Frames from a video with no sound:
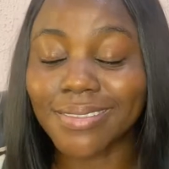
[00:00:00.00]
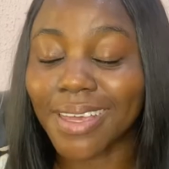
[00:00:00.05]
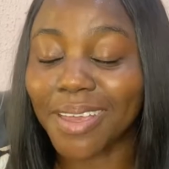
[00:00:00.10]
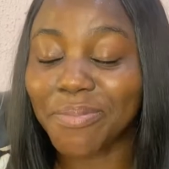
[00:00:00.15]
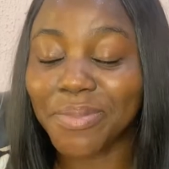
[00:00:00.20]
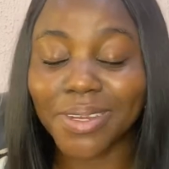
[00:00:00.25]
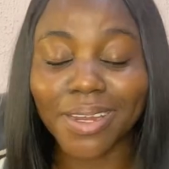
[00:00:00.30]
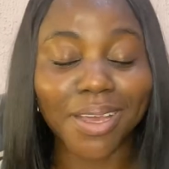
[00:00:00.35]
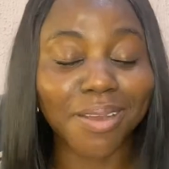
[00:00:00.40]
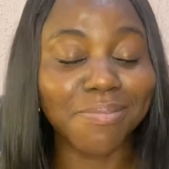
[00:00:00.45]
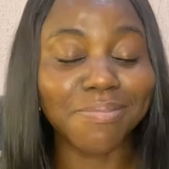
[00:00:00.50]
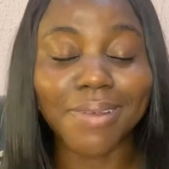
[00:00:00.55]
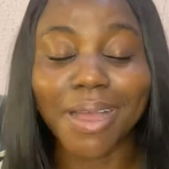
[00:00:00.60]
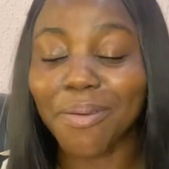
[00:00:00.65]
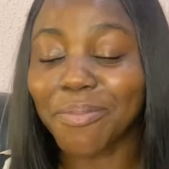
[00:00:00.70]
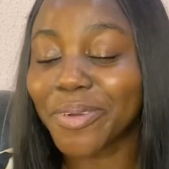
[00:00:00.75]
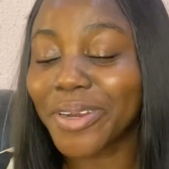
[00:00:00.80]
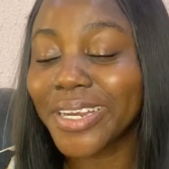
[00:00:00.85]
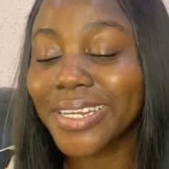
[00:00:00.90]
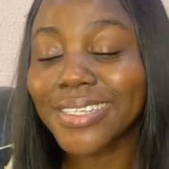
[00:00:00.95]
I mean, I'm
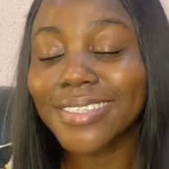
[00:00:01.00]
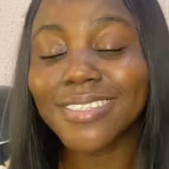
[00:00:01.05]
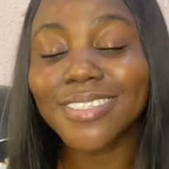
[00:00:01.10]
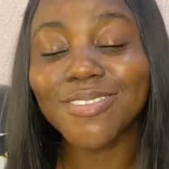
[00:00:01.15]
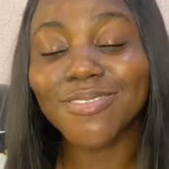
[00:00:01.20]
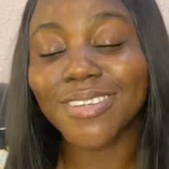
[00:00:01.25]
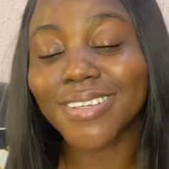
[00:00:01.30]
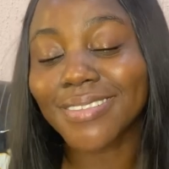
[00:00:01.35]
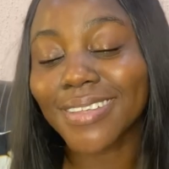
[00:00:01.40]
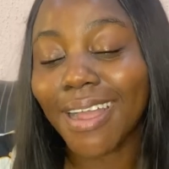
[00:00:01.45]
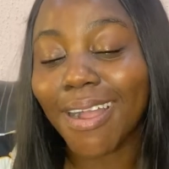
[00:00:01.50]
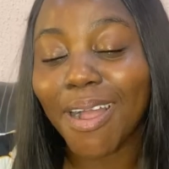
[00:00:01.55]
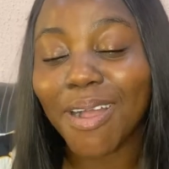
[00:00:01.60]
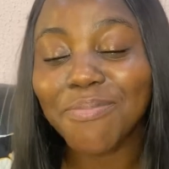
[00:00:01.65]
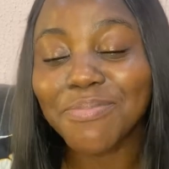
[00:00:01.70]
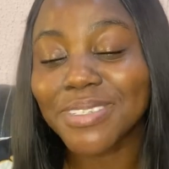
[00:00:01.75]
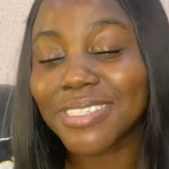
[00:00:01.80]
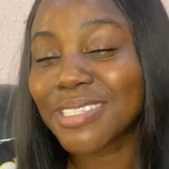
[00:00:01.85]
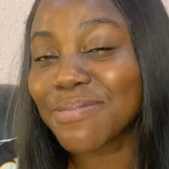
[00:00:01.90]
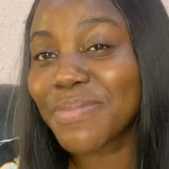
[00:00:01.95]
already stressed. I can't
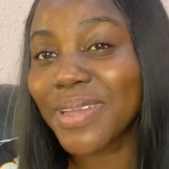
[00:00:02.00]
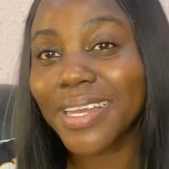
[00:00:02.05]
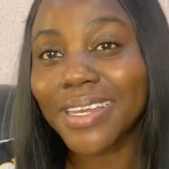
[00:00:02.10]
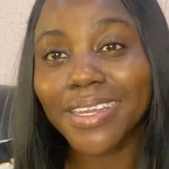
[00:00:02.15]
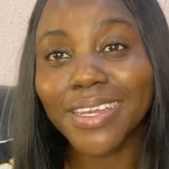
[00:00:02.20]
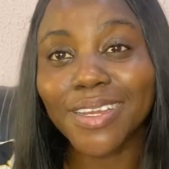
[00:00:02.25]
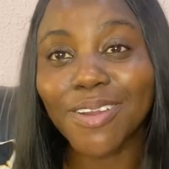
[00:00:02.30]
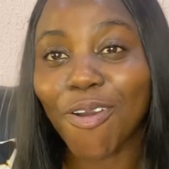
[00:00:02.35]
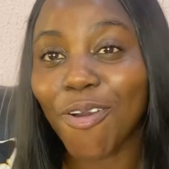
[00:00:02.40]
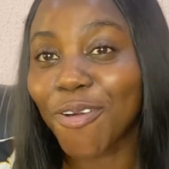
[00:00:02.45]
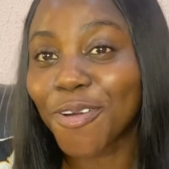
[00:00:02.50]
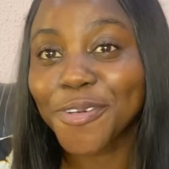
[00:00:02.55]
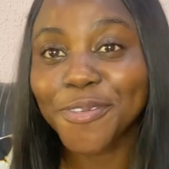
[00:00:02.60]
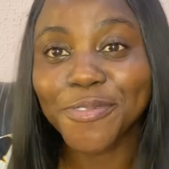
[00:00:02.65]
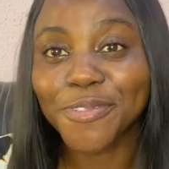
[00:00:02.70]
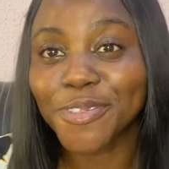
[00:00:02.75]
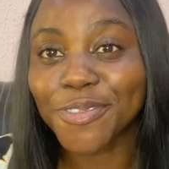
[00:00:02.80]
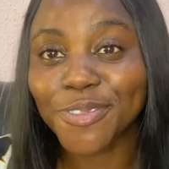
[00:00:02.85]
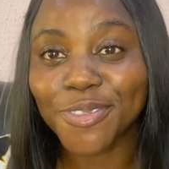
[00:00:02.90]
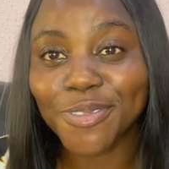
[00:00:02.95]
be smelling
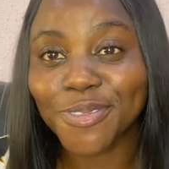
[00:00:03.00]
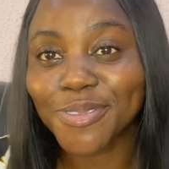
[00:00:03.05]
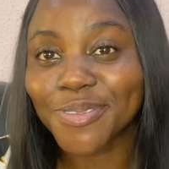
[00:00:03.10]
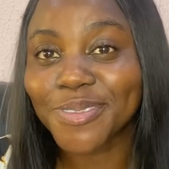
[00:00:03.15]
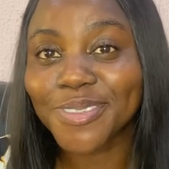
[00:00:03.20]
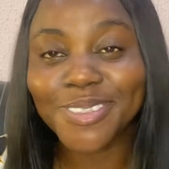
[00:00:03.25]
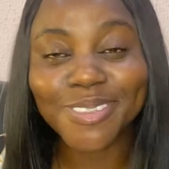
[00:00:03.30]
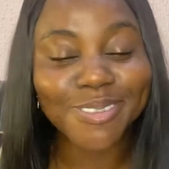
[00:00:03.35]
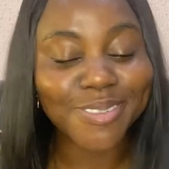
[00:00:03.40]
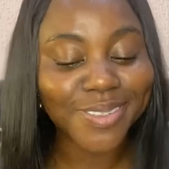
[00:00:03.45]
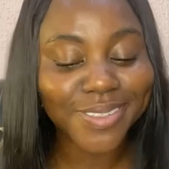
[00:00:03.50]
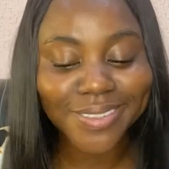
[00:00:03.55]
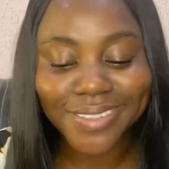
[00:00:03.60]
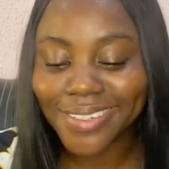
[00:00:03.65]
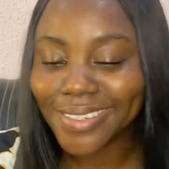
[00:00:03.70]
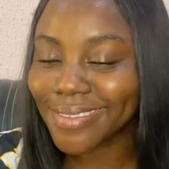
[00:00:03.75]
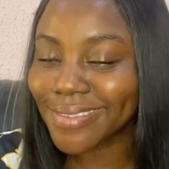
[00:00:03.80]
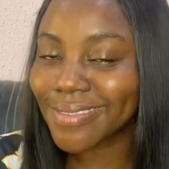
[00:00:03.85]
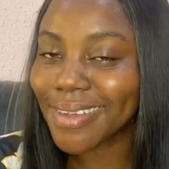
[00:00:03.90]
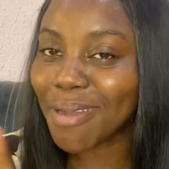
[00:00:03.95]
awful too. So,
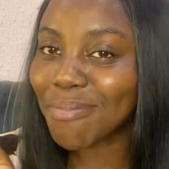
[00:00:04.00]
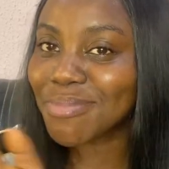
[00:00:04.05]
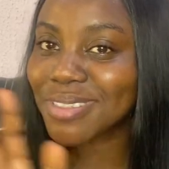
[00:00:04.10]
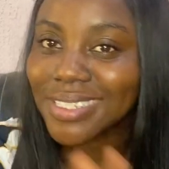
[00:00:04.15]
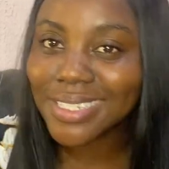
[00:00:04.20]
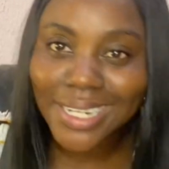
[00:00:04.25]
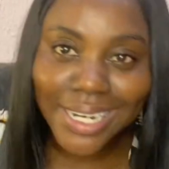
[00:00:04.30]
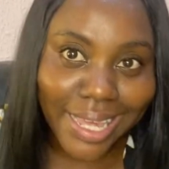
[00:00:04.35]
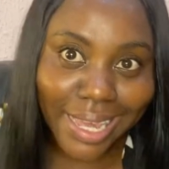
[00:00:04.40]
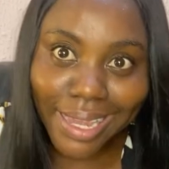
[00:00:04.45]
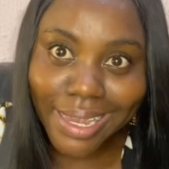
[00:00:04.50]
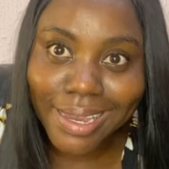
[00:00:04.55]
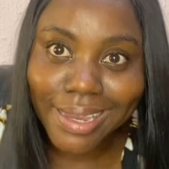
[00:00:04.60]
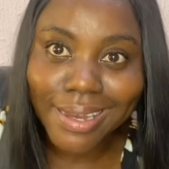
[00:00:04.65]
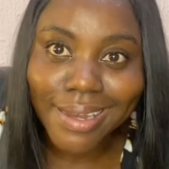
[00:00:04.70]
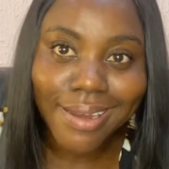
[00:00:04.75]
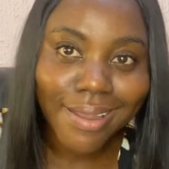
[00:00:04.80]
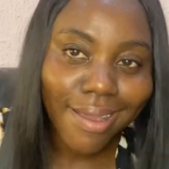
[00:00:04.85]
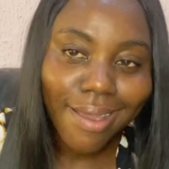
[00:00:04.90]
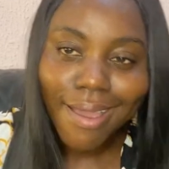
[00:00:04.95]
you know, I'm
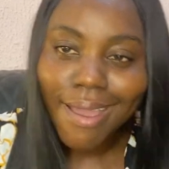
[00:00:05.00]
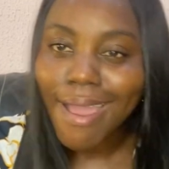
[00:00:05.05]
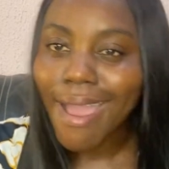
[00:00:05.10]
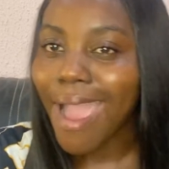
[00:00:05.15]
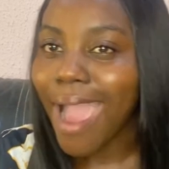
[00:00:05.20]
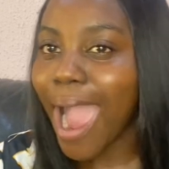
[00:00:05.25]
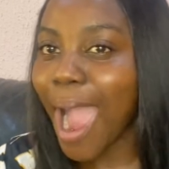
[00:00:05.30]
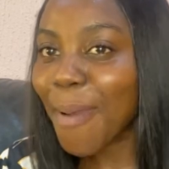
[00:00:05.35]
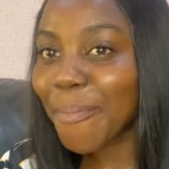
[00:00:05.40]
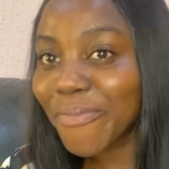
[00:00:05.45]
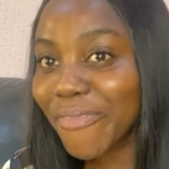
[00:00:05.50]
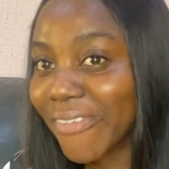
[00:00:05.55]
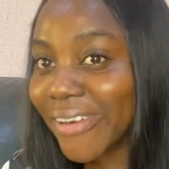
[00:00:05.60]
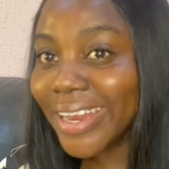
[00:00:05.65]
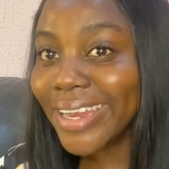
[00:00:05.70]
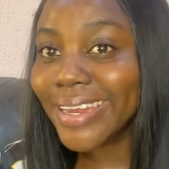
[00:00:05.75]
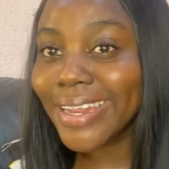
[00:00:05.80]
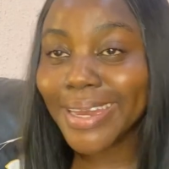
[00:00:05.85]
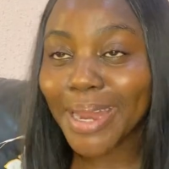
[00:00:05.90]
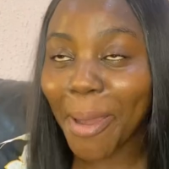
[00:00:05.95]
slaying, I'm
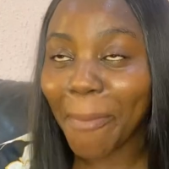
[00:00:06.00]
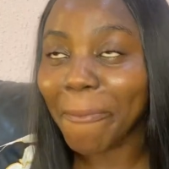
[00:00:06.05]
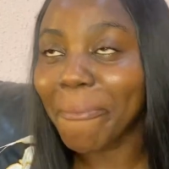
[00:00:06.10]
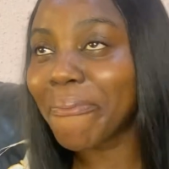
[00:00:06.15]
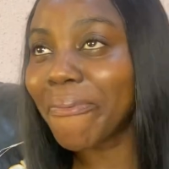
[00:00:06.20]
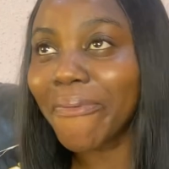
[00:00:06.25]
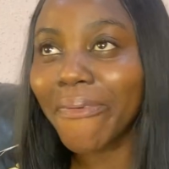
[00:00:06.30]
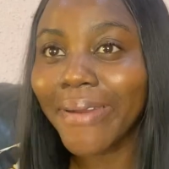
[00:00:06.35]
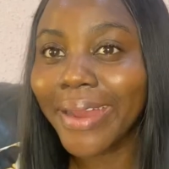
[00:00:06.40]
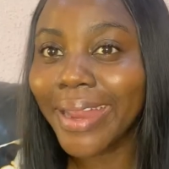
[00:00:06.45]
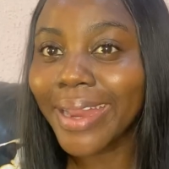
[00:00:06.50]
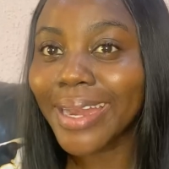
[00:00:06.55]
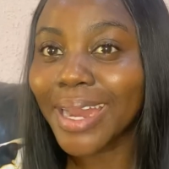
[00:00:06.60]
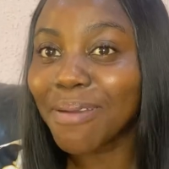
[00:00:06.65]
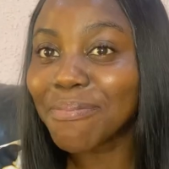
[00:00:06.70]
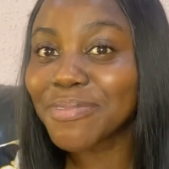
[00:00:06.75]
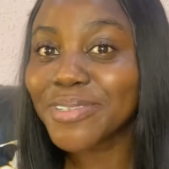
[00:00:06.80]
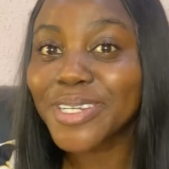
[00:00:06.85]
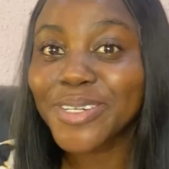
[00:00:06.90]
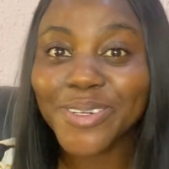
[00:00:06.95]
reading, I'm praying,
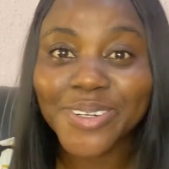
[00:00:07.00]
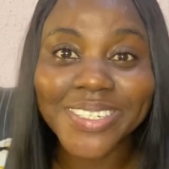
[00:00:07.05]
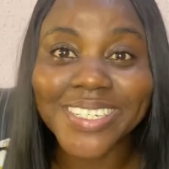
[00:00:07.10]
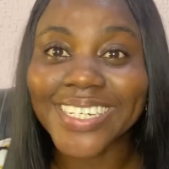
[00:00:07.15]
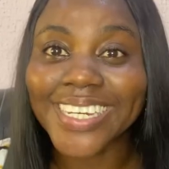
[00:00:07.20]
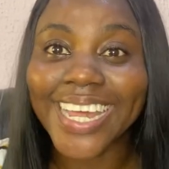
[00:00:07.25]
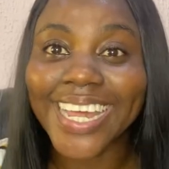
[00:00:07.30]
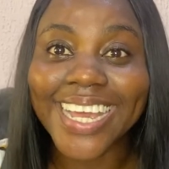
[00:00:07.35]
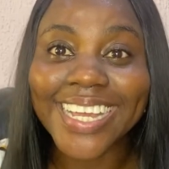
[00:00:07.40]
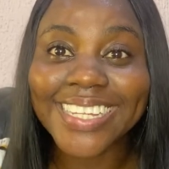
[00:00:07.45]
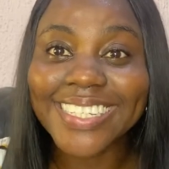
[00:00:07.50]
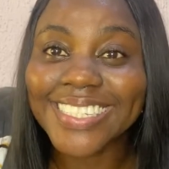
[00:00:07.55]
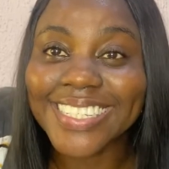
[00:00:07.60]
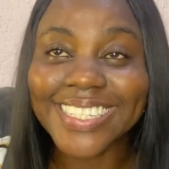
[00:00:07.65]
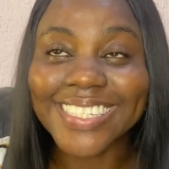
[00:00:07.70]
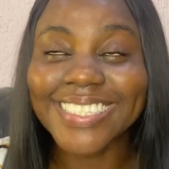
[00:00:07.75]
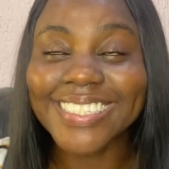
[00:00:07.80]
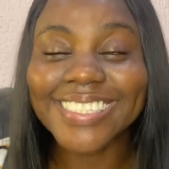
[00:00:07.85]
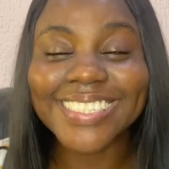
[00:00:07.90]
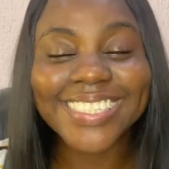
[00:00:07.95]
I'm doing all the nice
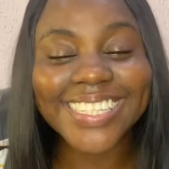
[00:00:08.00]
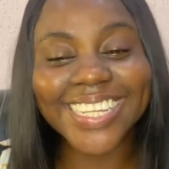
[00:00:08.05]
things.